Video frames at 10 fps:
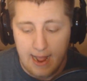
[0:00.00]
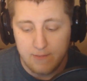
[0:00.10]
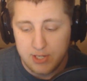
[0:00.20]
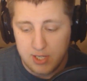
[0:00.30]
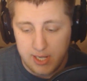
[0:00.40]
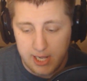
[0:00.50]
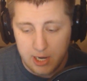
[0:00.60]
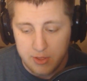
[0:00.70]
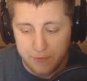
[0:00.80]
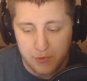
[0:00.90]
Now, obviously,
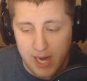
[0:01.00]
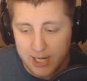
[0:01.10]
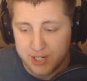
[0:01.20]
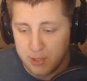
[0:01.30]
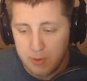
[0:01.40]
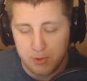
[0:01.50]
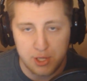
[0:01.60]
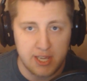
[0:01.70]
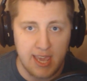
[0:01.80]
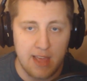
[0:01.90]
the free agents that we were
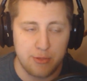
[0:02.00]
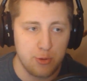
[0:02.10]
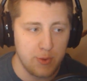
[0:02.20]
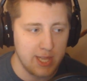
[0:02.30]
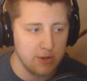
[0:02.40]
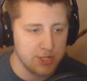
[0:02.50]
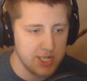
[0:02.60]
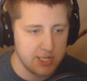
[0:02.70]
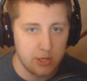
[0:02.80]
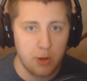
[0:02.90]
looking at through the regular
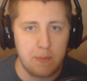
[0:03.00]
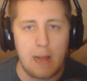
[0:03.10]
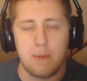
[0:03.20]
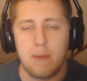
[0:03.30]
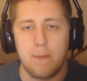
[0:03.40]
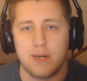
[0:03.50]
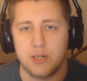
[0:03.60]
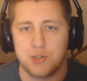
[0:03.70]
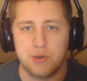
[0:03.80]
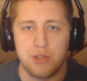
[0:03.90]
season, I'll go and pop them up on
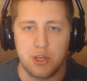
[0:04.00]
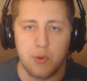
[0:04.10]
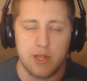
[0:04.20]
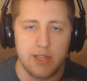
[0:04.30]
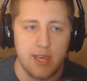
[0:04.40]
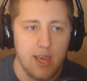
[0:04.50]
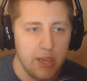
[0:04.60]
your screen really quickly.